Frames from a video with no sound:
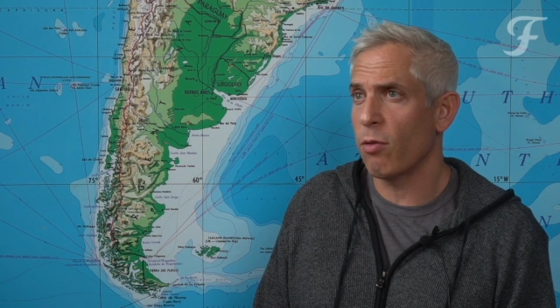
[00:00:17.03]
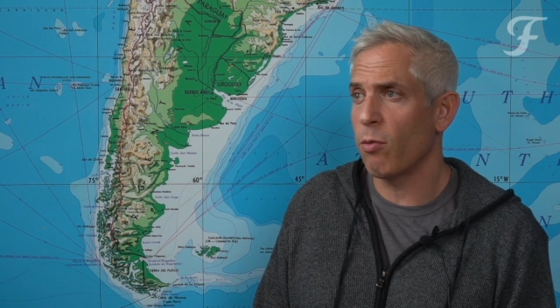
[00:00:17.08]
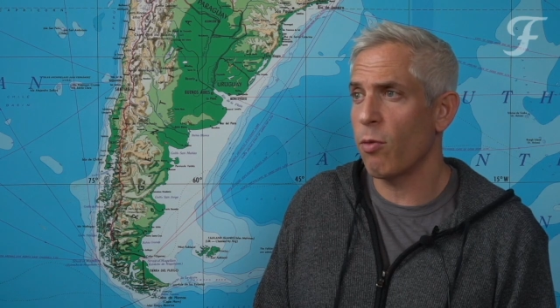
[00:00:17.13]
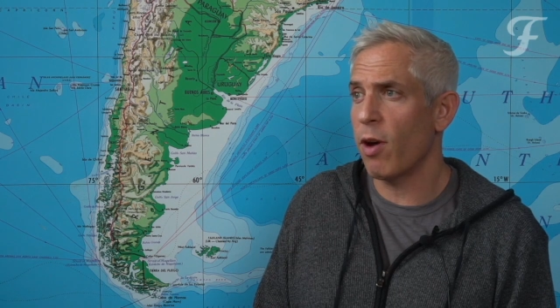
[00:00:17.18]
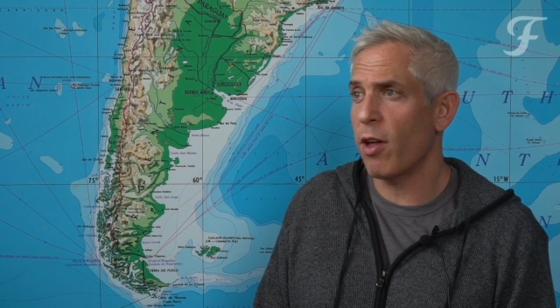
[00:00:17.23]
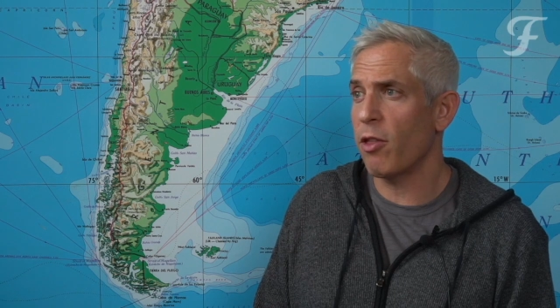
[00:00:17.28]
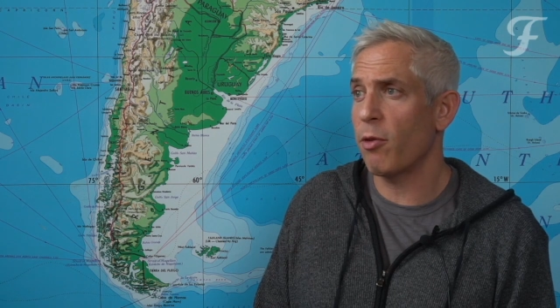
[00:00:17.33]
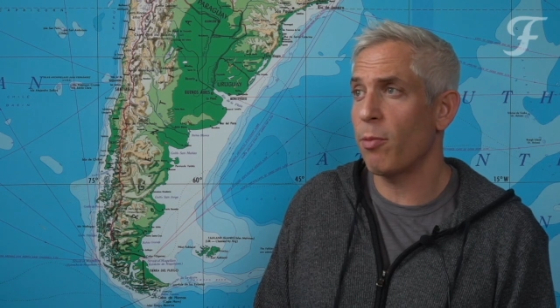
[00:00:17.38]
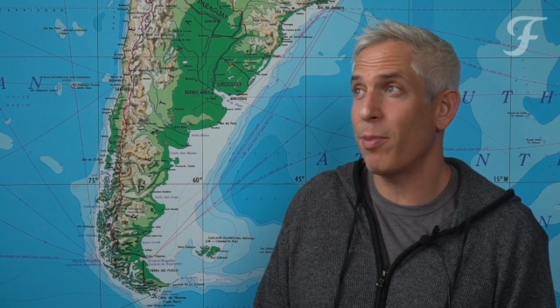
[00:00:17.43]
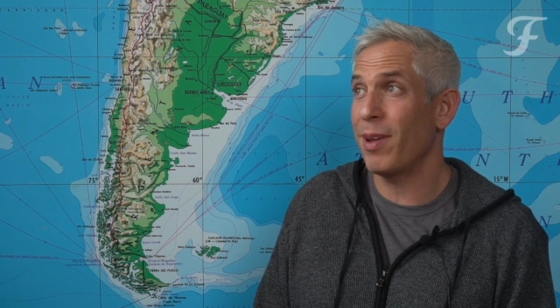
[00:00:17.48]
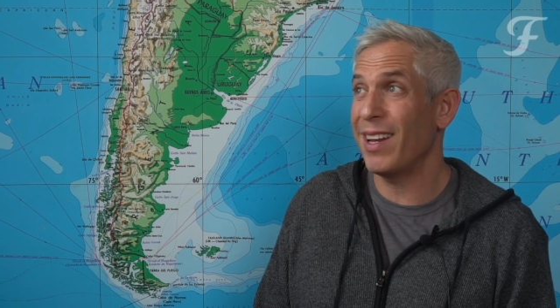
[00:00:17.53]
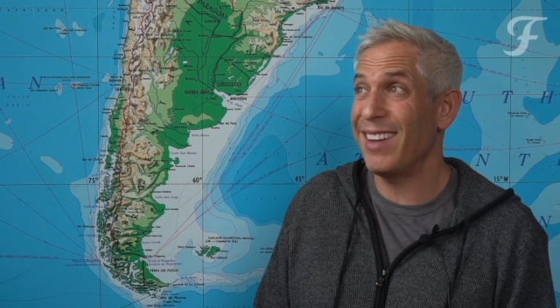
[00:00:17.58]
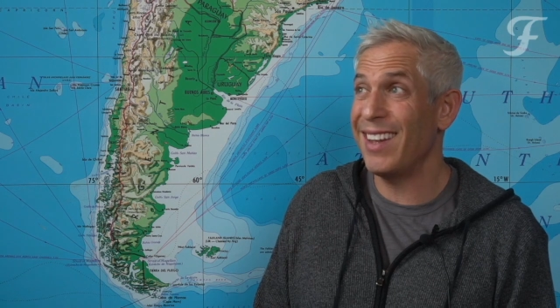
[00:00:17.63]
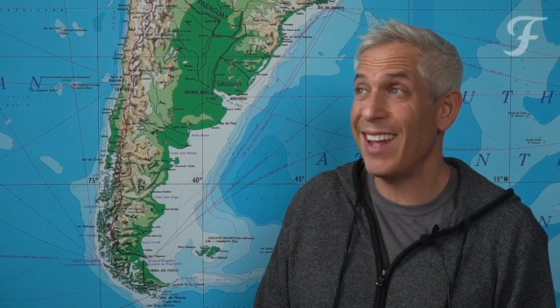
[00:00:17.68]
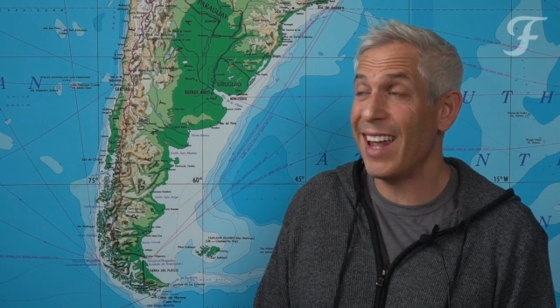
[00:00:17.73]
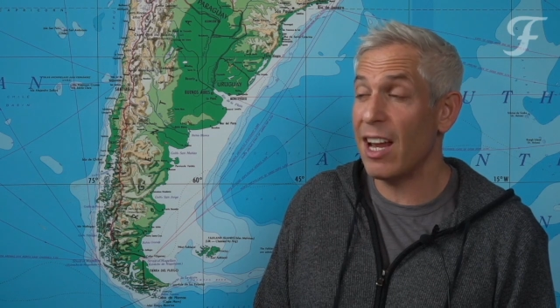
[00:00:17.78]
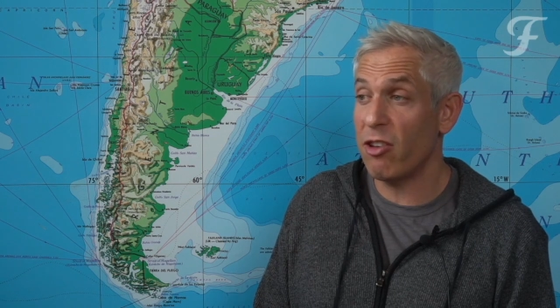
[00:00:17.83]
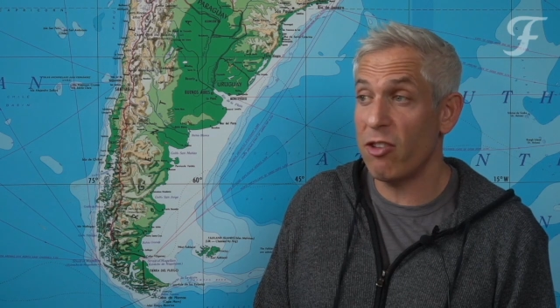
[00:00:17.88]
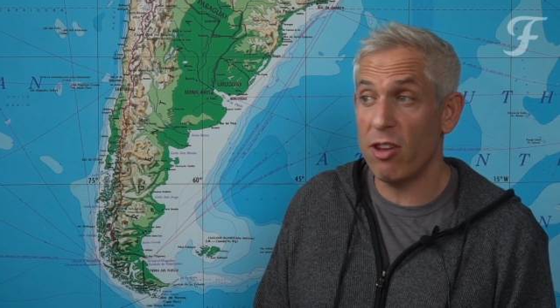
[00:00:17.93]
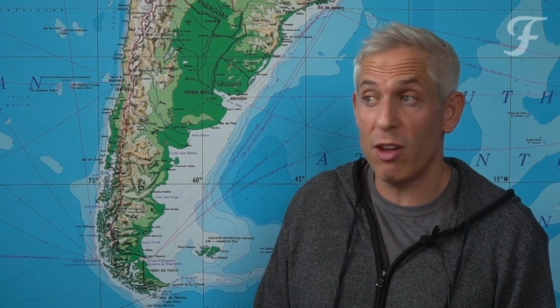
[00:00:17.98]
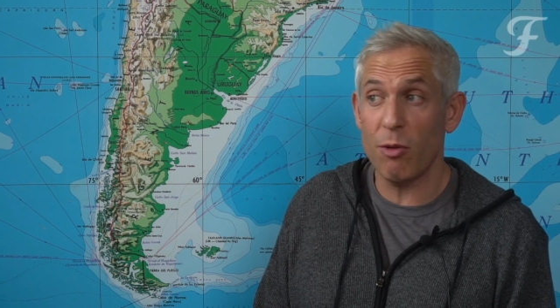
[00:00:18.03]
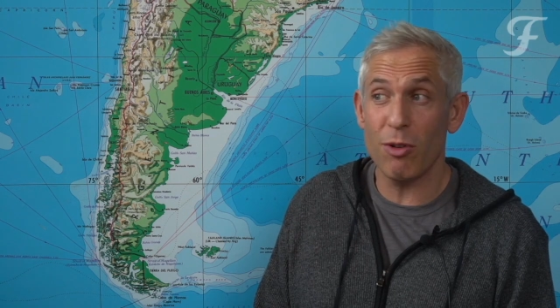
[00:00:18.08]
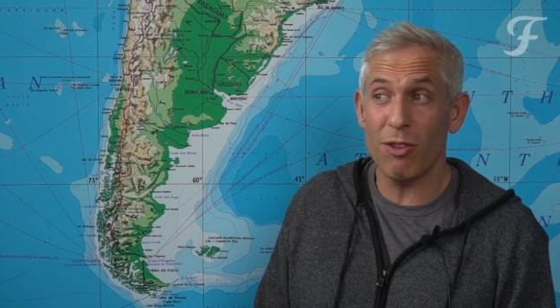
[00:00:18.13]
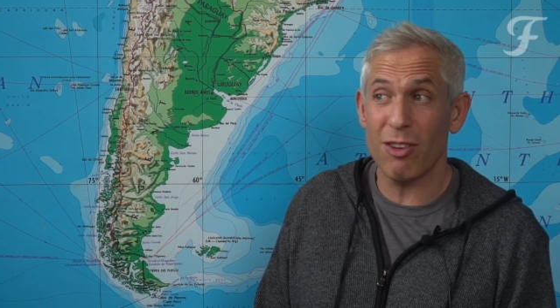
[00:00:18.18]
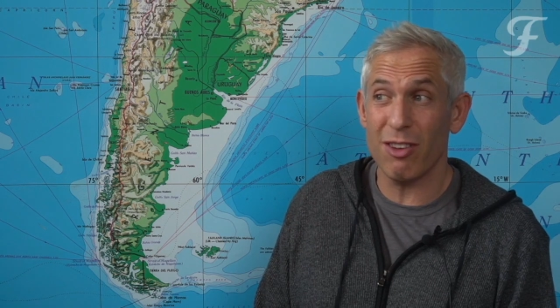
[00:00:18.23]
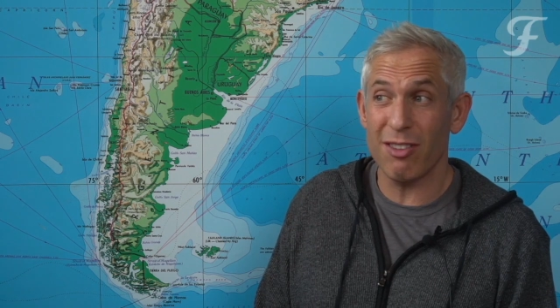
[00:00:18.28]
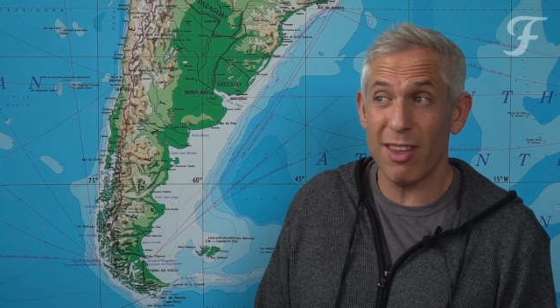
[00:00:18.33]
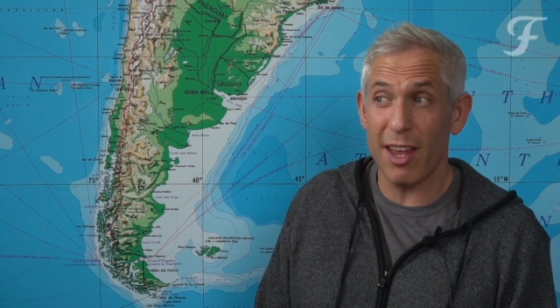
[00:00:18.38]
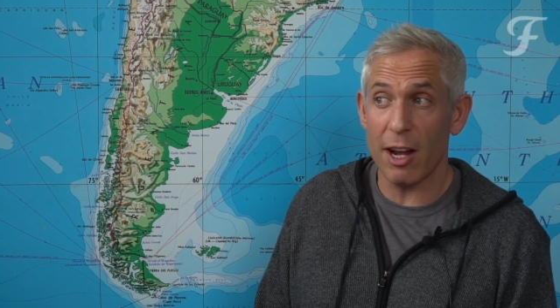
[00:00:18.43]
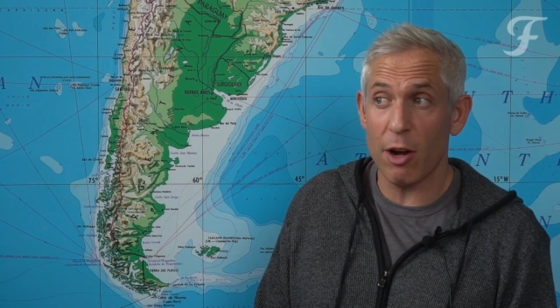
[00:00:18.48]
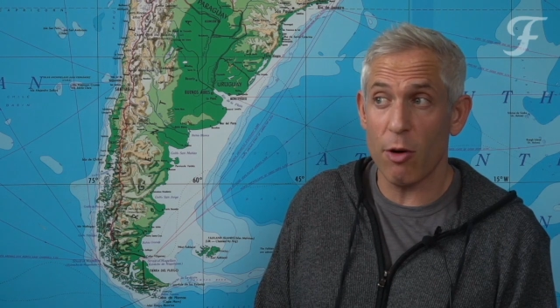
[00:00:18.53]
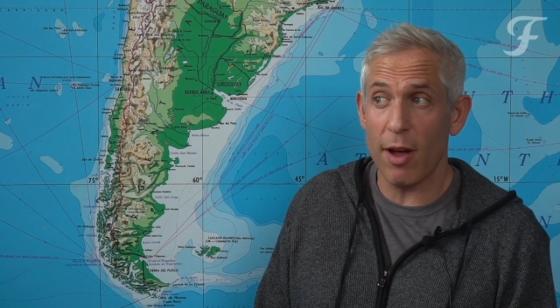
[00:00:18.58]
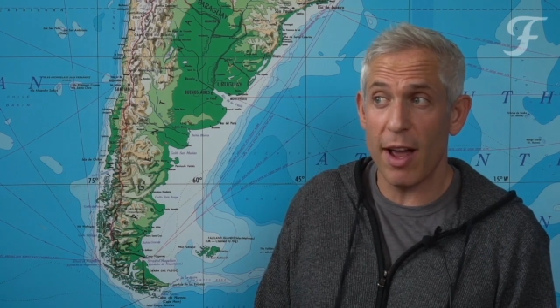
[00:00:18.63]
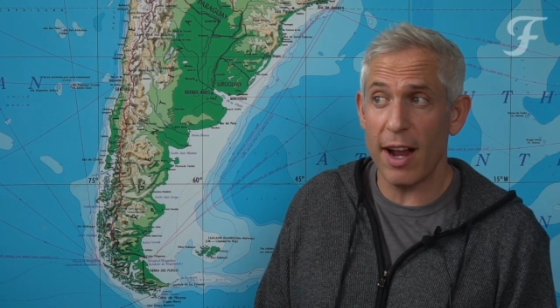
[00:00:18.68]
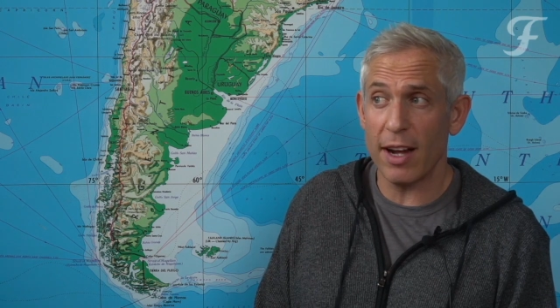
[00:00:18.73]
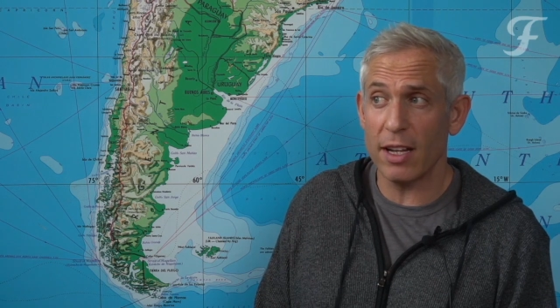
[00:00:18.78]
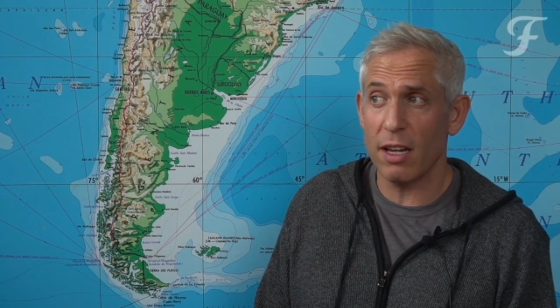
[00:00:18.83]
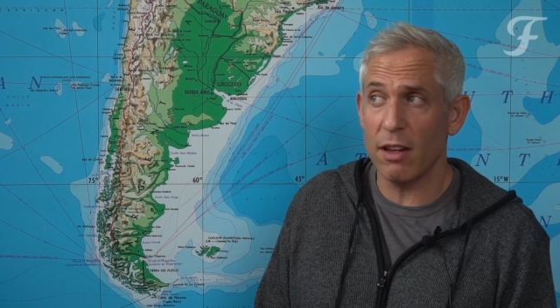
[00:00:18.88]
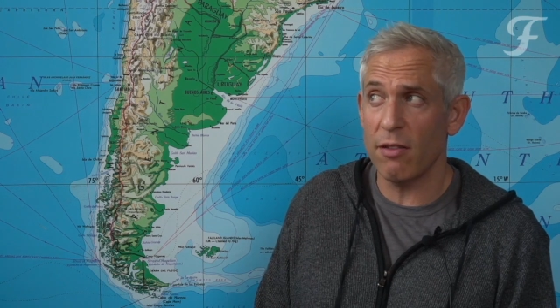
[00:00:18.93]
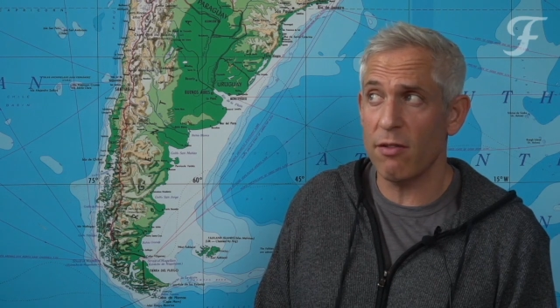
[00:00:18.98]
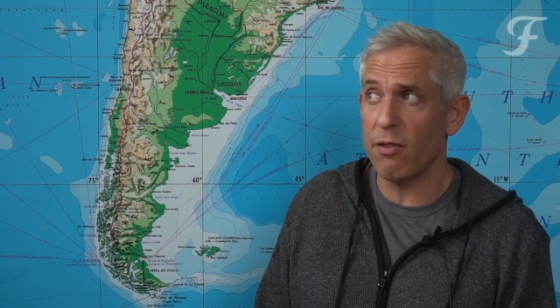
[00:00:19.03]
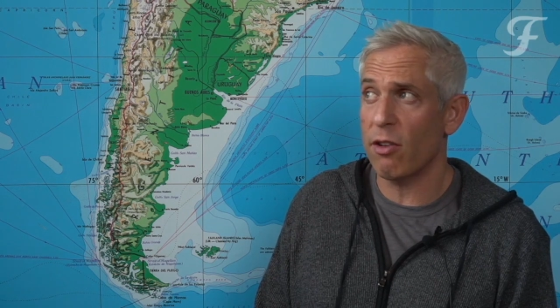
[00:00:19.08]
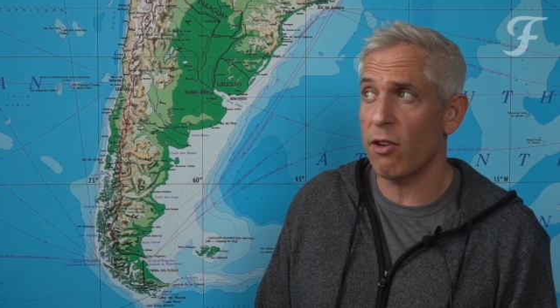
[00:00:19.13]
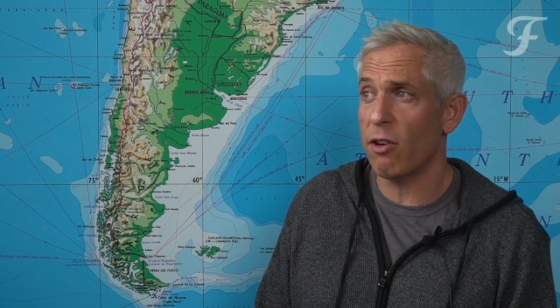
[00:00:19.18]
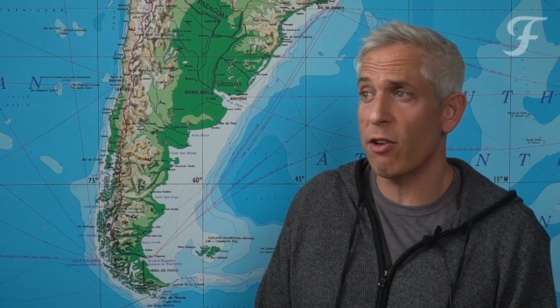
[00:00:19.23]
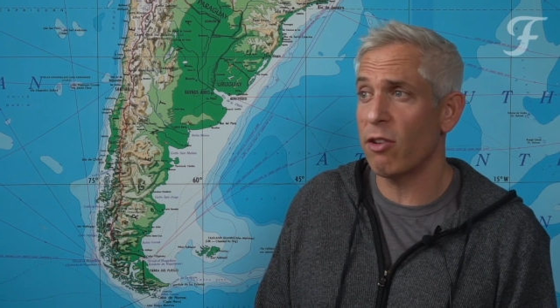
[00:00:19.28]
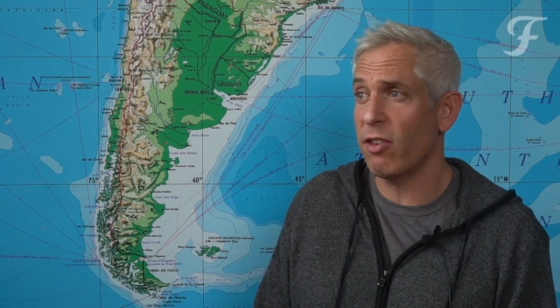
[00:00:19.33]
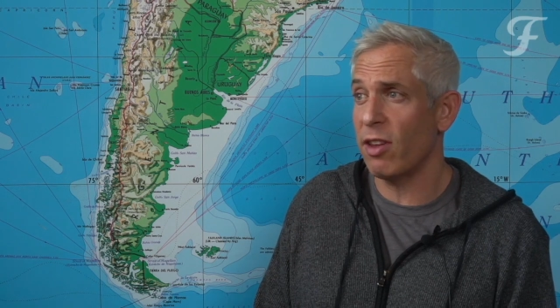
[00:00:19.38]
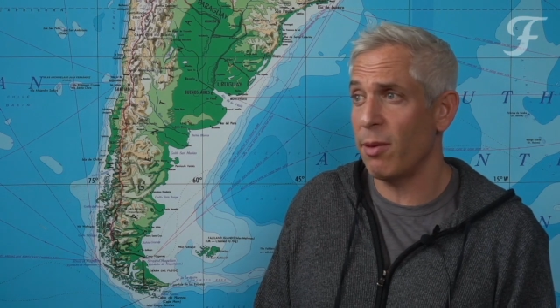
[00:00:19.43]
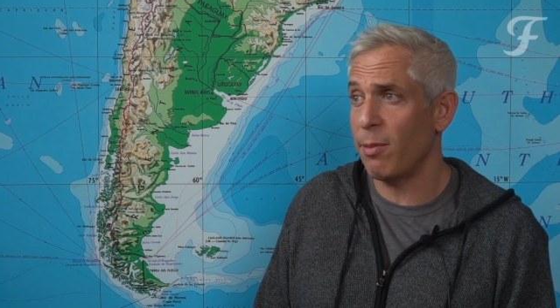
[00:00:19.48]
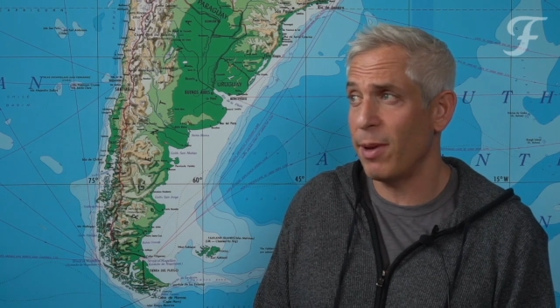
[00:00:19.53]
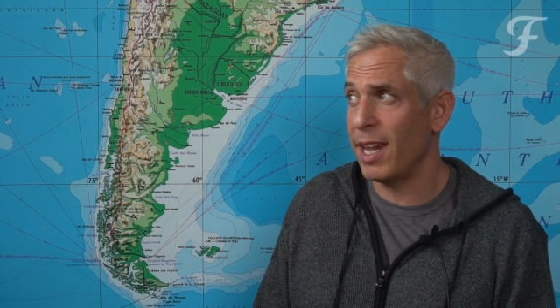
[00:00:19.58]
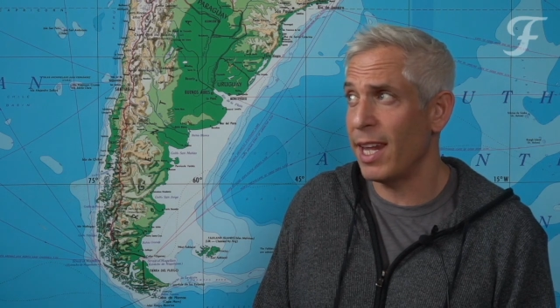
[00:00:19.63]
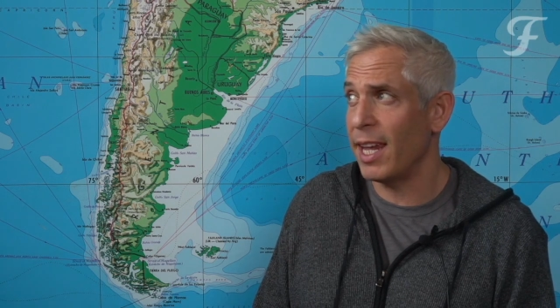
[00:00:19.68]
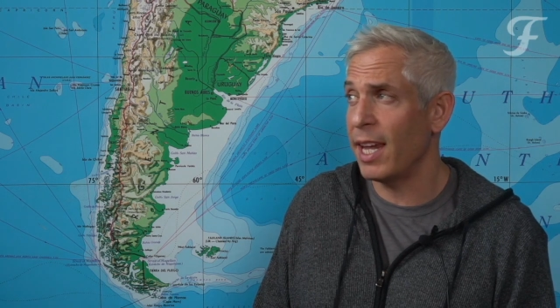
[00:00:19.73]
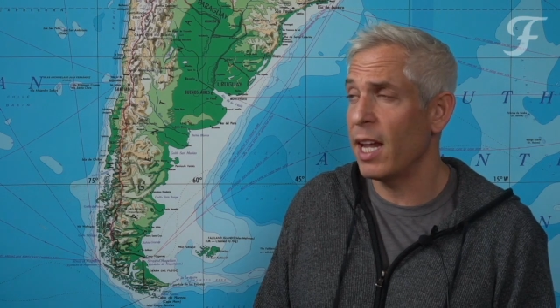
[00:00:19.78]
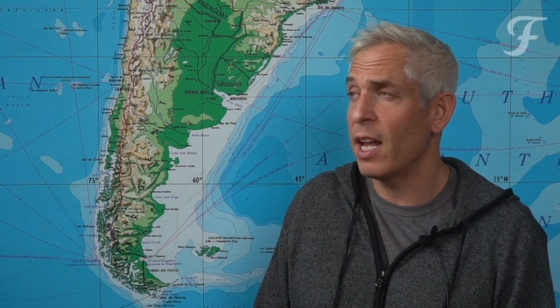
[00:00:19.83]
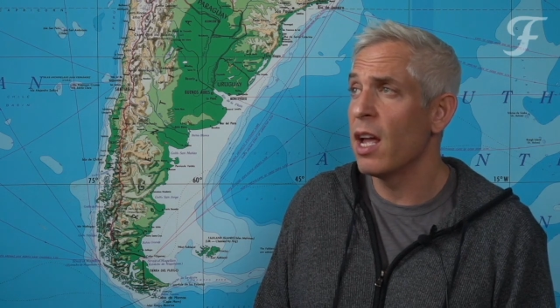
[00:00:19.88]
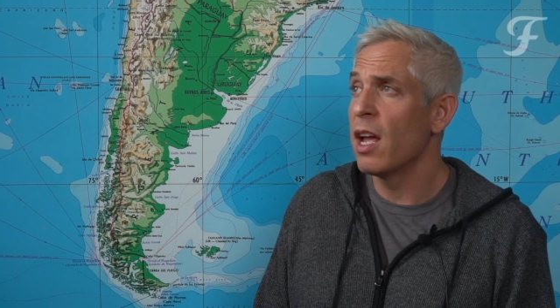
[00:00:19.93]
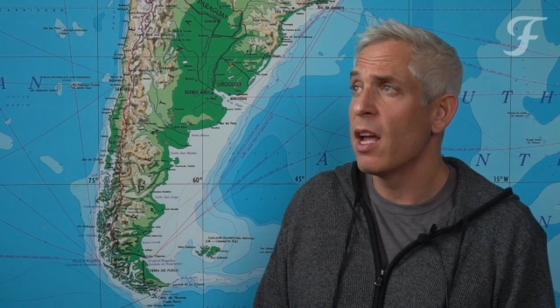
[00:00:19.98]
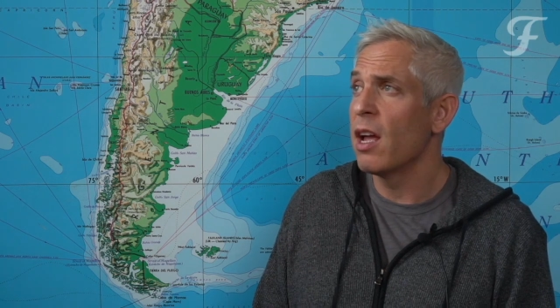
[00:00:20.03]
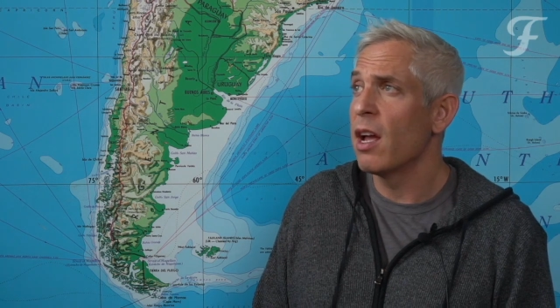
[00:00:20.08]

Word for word: whether it be THC, which is psychoactive, or CBD.